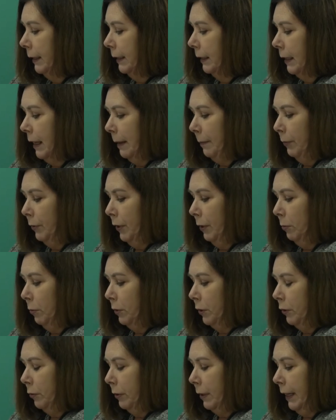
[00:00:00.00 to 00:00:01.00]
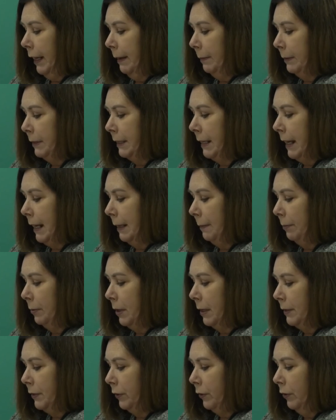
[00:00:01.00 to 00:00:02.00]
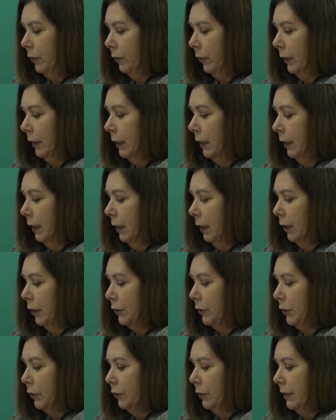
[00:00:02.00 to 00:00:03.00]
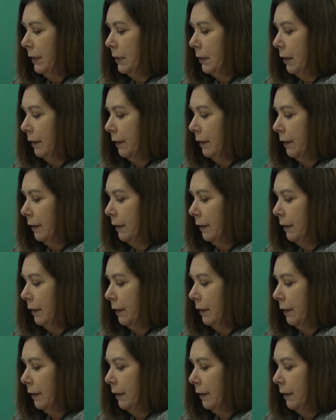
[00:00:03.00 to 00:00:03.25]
The library worked with the Hamilton County Prosecuting Attorney's